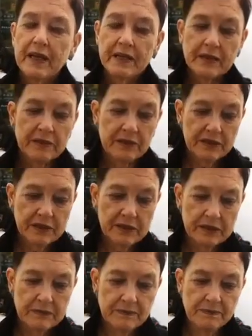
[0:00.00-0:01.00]
And
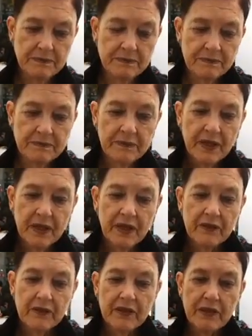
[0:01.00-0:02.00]

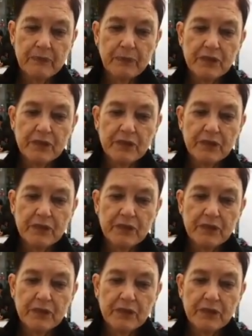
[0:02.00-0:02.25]
the